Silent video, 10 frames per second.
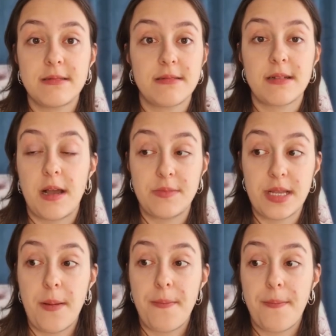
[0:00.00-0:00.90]
comes
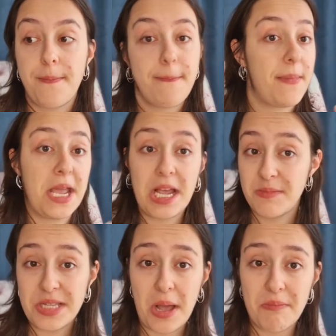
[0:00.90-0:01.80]
up, it comes
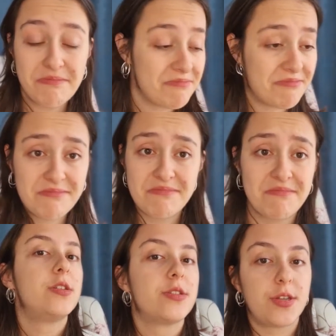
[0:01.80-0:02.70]
up.
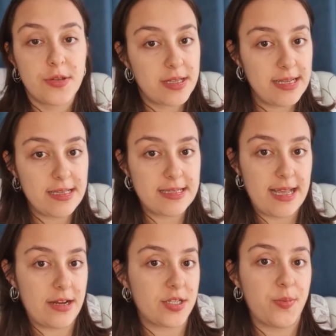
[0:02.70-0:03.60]
So the deal is that you're
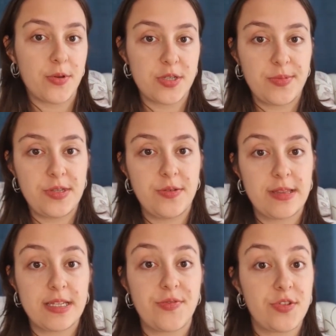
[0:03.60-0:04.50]
supposed to be doing
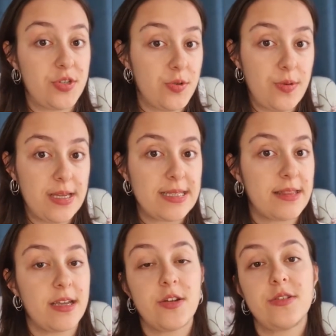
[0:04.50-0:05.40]
this for 2 weeks and then
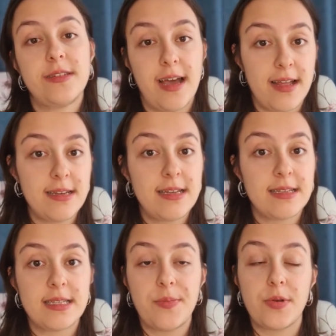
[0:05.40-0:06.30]
you're done. It is
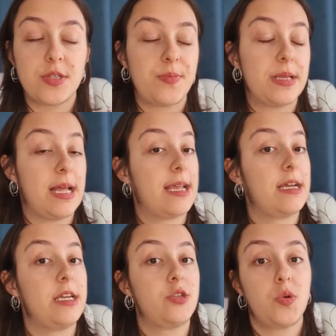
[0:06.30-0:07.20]
supposed to be like a
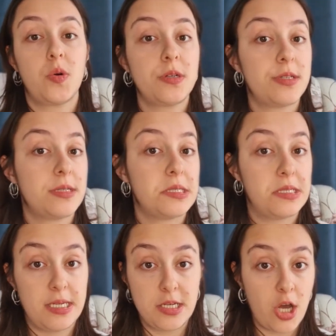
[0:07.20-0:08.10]
short
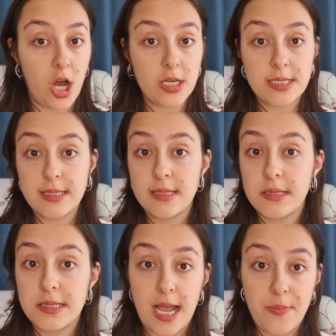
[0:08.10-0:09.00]
detox
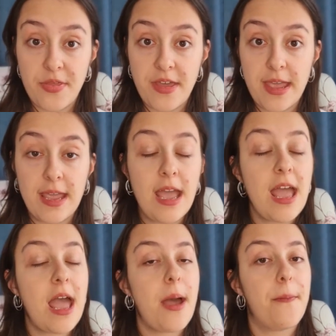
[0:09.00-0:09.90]
type thing,
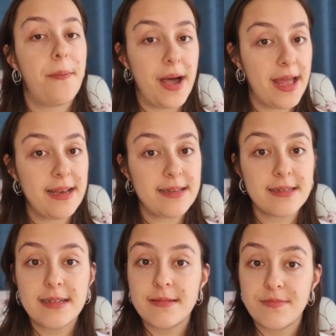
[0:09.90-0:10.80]
but
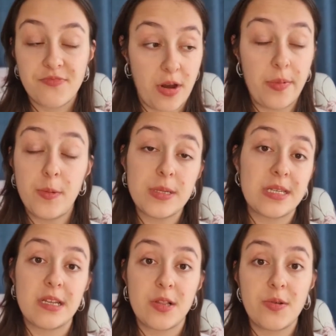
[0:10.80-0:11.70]
Rebel Wilson
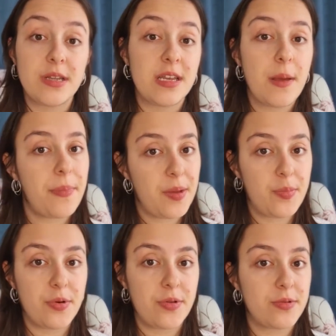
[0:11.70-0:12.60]
included,
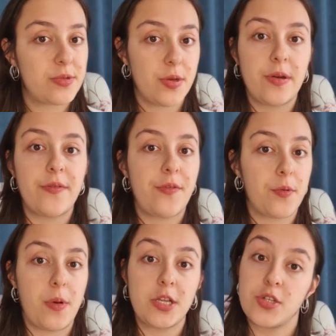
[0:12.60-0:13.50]
people do it for
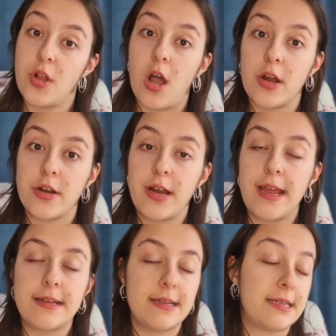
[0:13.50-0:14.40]
much longer
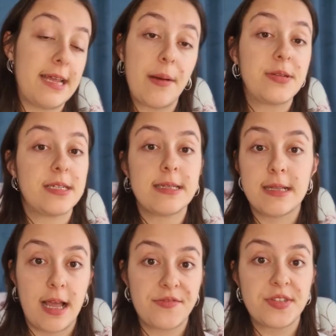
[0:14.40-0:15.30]
and adapt it as a
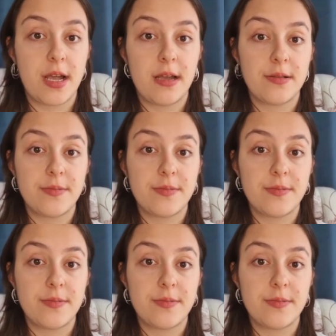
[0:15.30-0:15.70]
lifestyle.